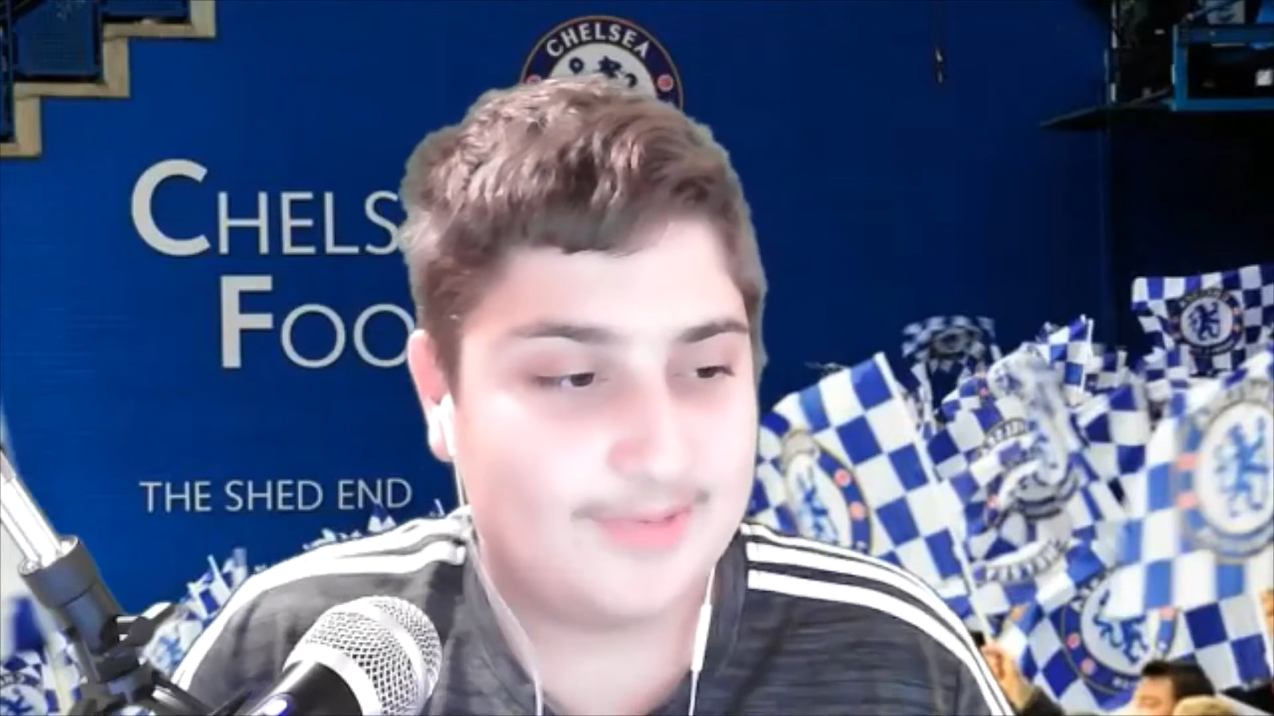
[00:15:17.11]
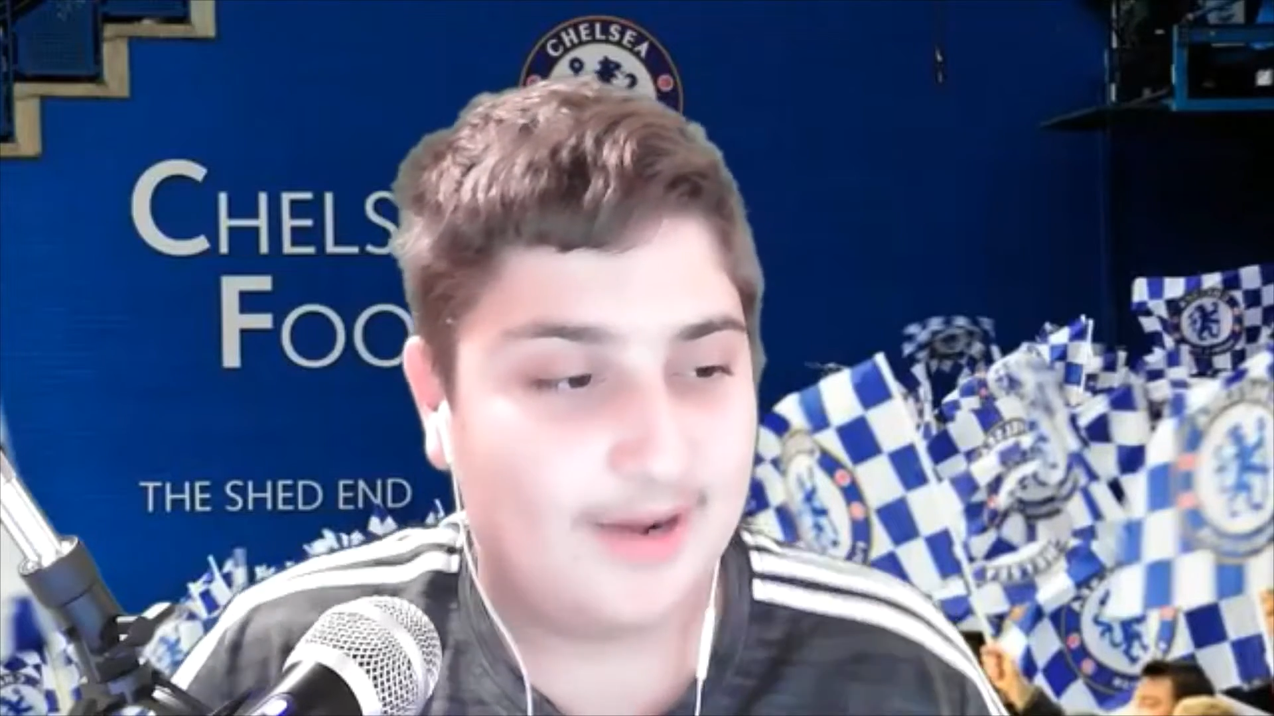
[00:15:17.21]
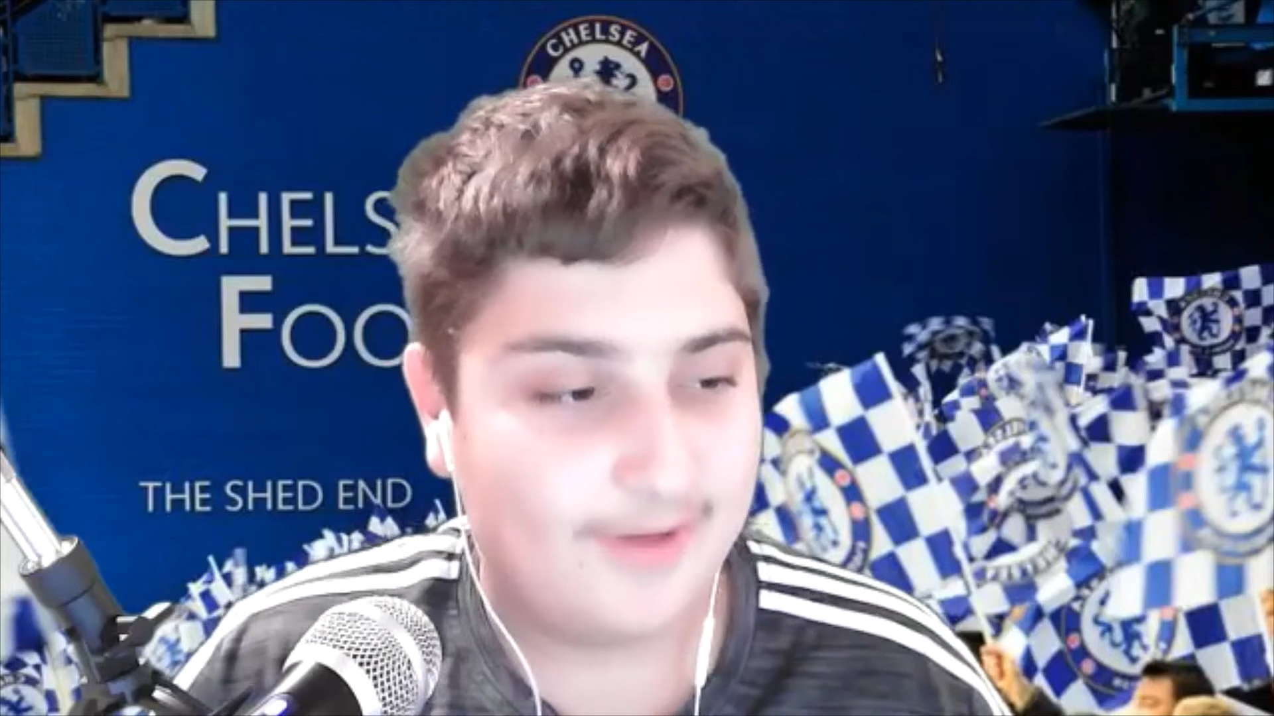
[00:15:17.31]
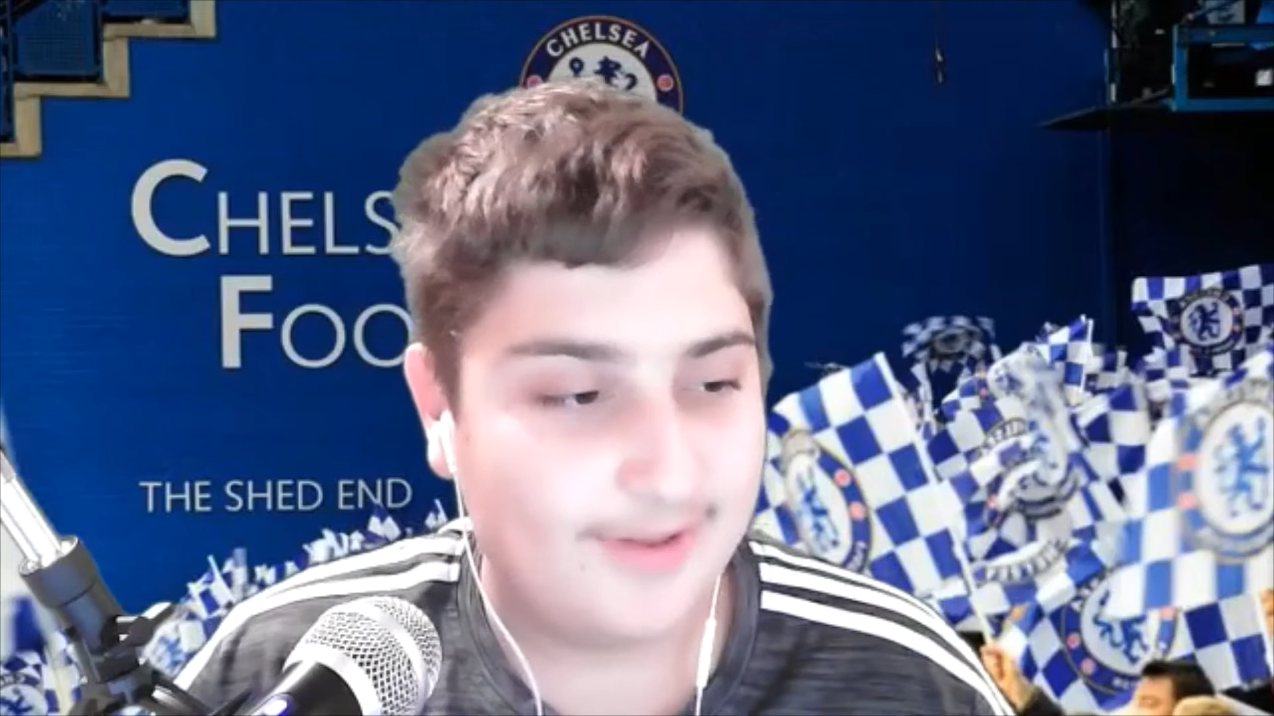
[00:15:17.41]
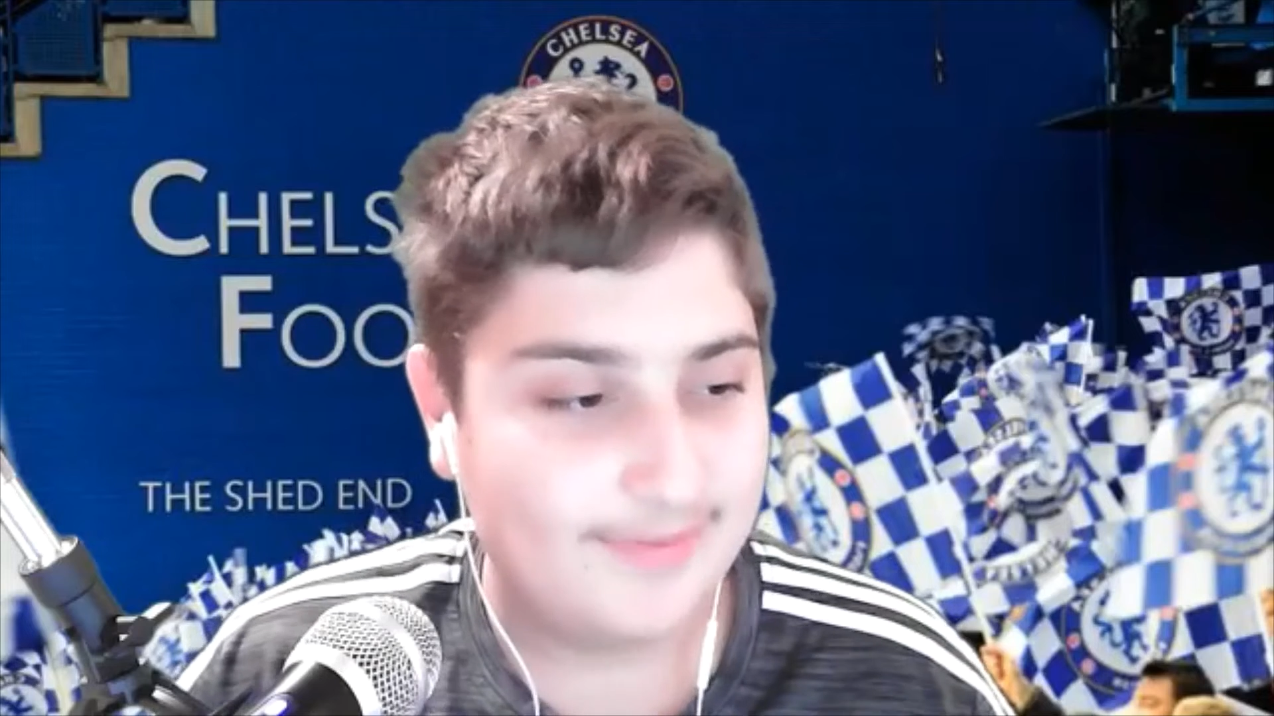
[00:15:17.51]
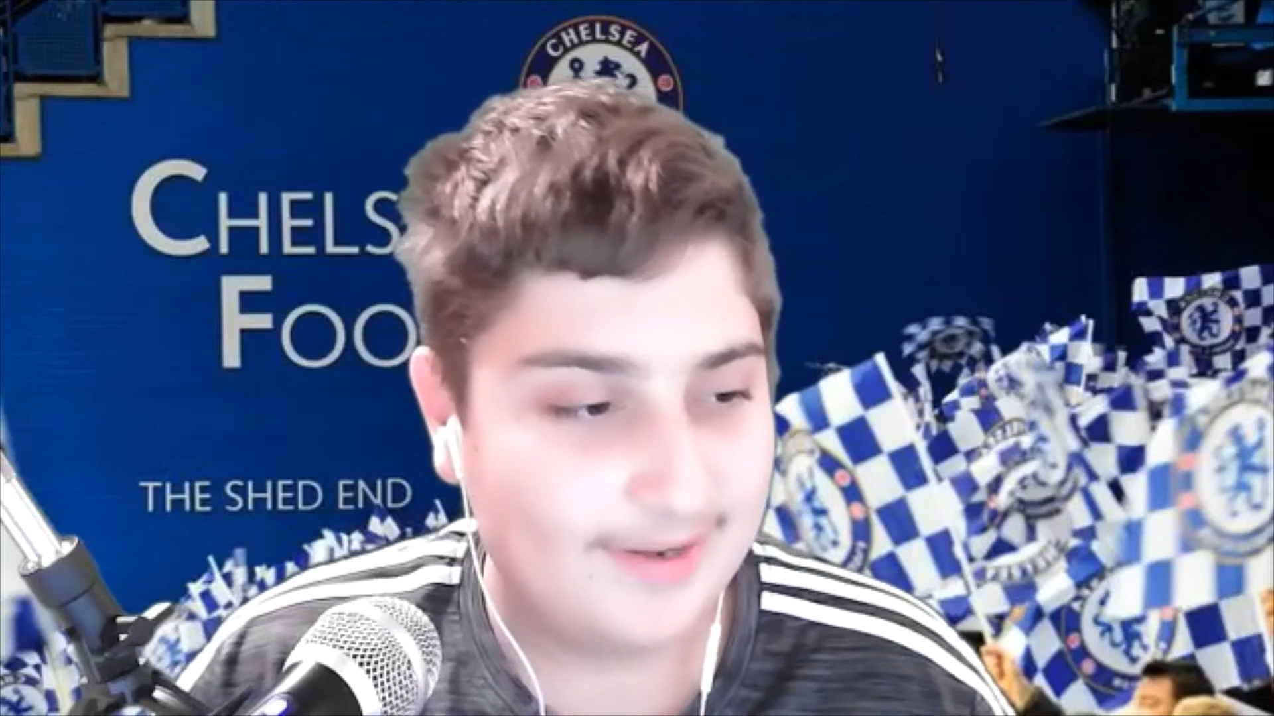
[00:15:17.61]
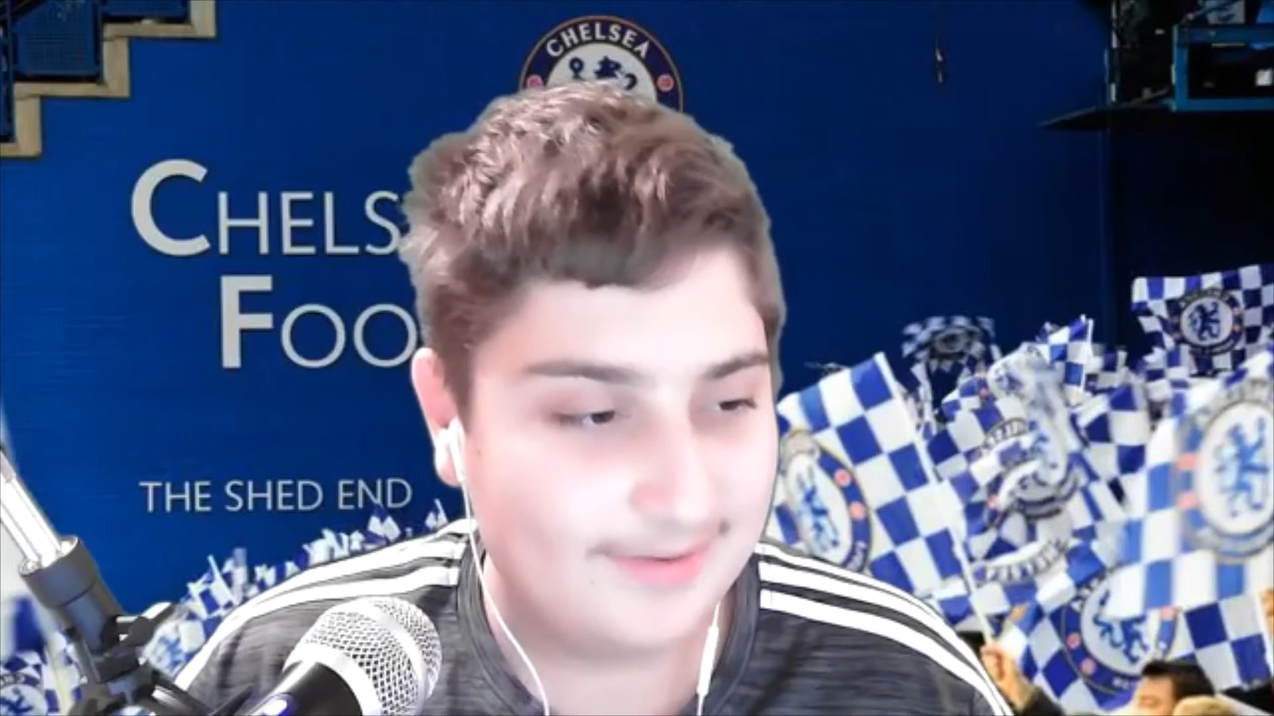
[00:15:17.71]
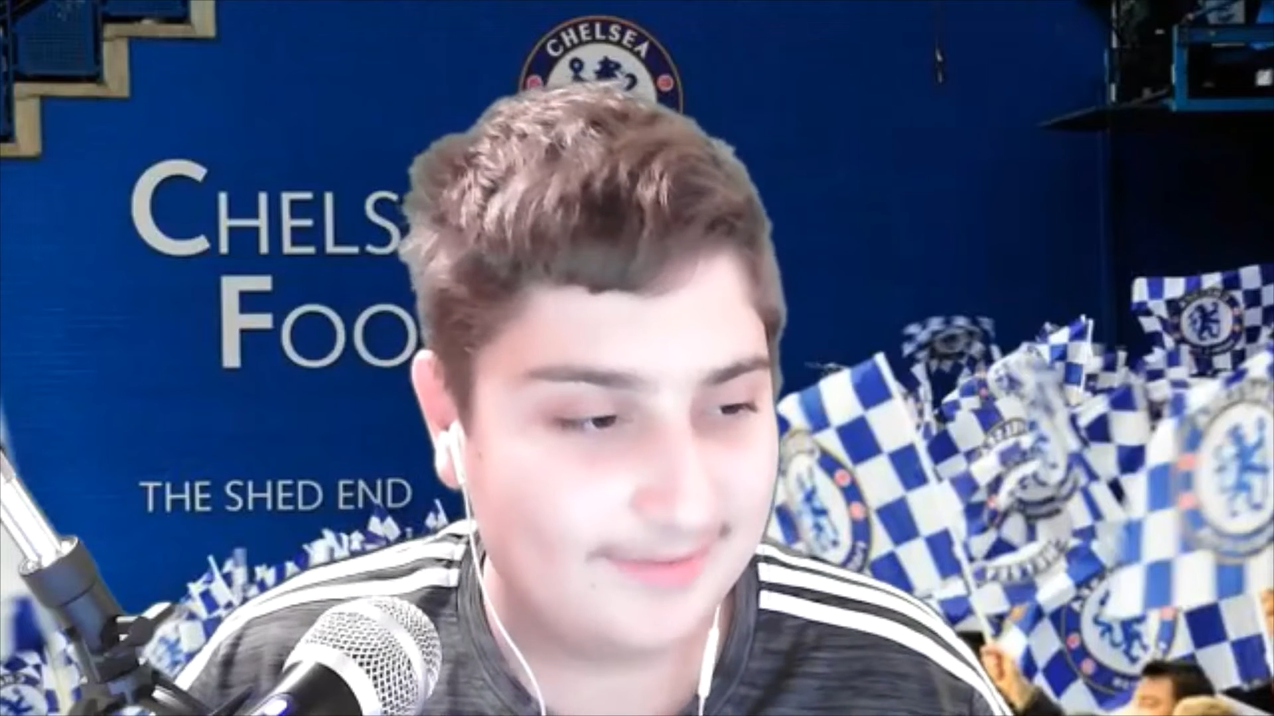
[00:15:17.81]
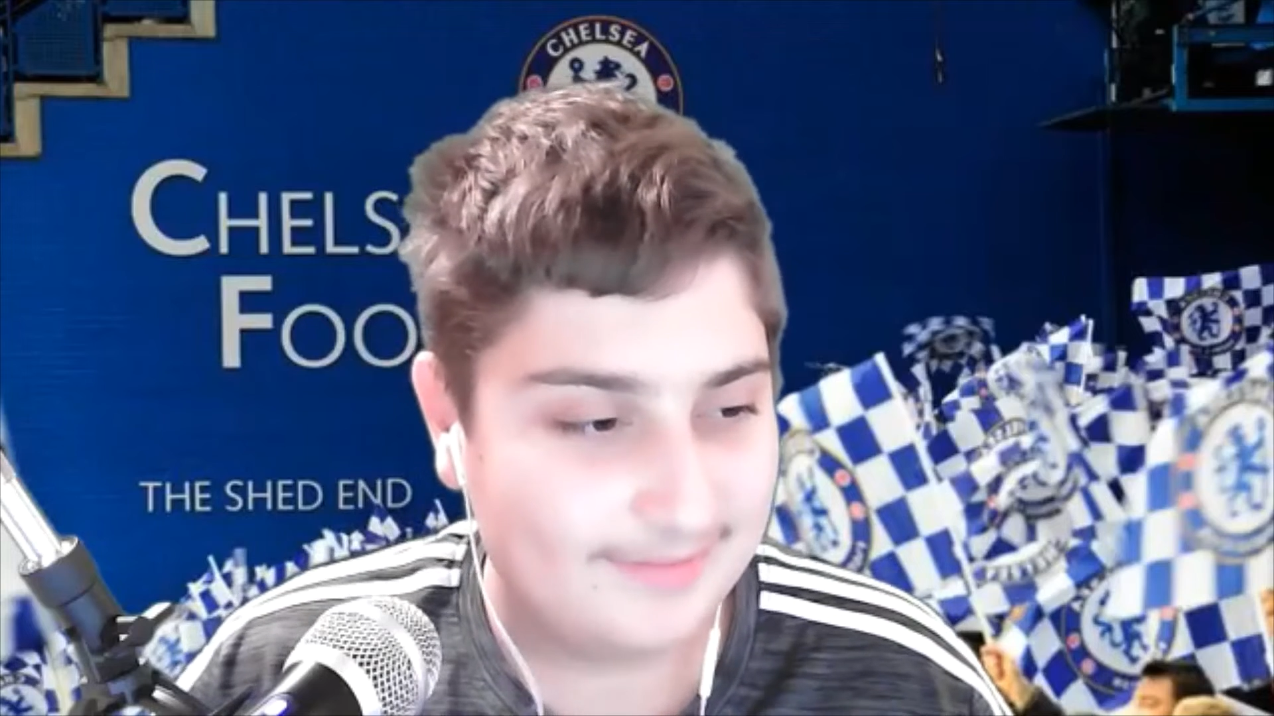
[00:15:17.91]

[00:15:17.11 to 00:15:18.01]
now on then?